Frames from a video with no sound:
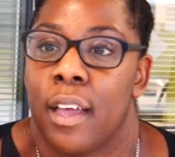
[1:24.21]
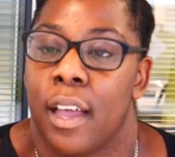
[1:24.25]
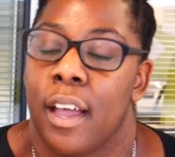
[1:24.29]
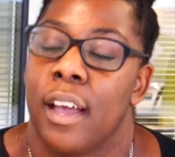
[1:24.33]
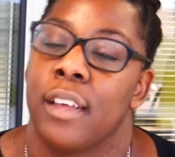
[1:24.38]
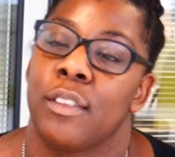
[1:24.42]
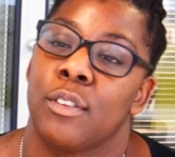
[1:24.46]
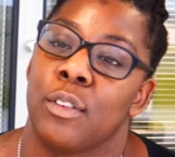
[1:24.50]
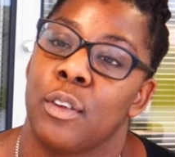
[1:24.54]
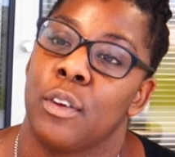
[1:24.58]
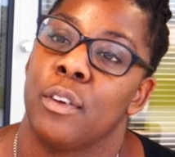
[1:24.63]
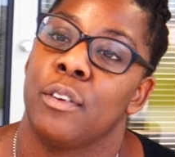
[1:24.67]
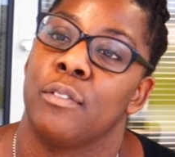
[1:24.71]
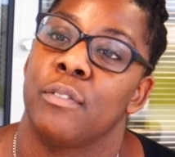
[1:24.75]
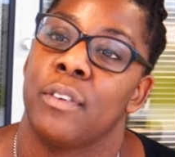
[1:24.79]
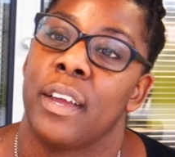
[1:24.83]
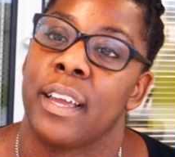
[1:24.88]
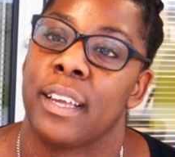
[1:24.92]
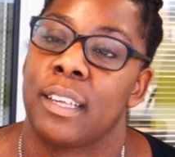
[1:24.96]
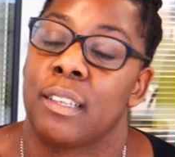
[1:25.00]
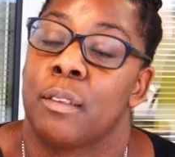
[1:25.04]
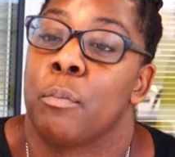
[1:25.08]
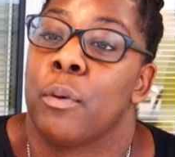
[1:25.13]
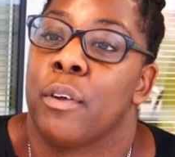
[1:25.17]
they're sort of
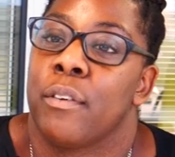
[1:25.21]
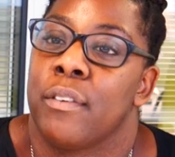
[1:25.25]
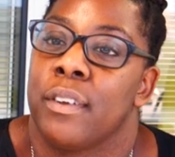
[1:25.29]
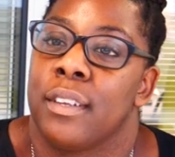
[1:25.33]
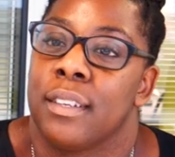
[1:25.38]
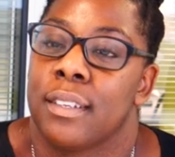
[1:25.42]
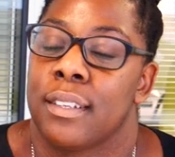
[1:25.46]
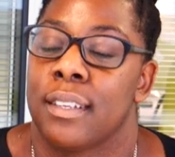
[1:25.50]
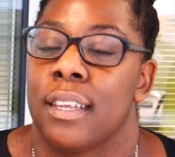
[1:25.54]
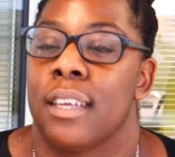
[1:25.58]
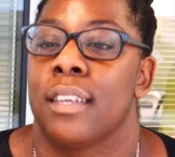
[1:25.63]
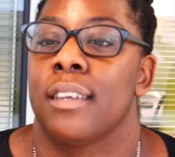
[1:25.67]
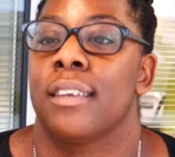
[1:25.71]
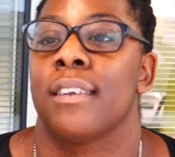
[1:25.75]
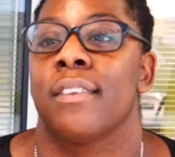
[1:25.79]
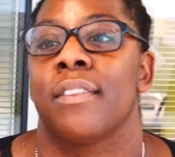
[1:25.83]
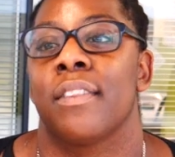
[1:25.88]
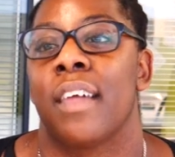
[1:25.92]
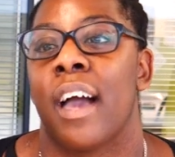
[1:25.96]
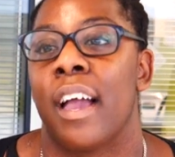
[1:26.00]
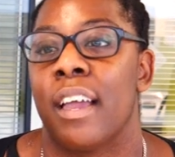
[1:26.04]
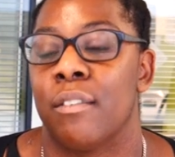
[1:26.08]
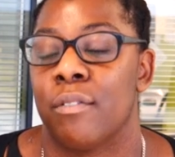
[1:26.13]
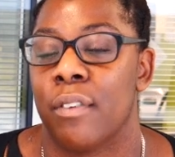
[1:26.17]

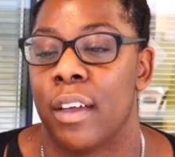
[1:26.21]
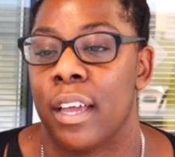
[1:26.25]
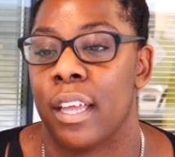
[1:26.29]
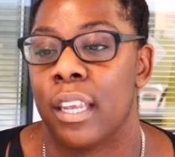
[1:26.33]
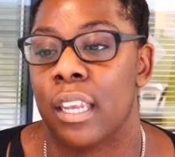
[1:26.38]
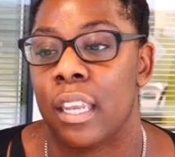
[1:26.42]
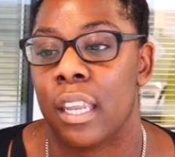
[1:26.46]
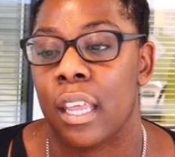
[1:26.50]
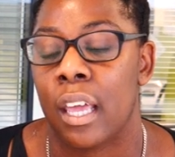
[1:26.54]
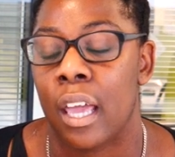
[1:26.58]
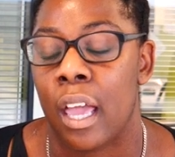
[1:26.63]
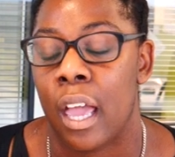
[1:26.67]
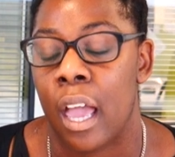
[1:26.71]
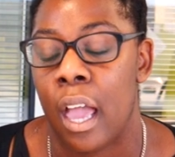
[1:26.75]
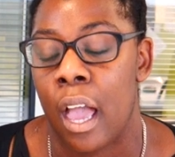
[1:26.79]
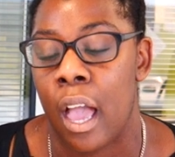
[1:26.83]
experiencing that event.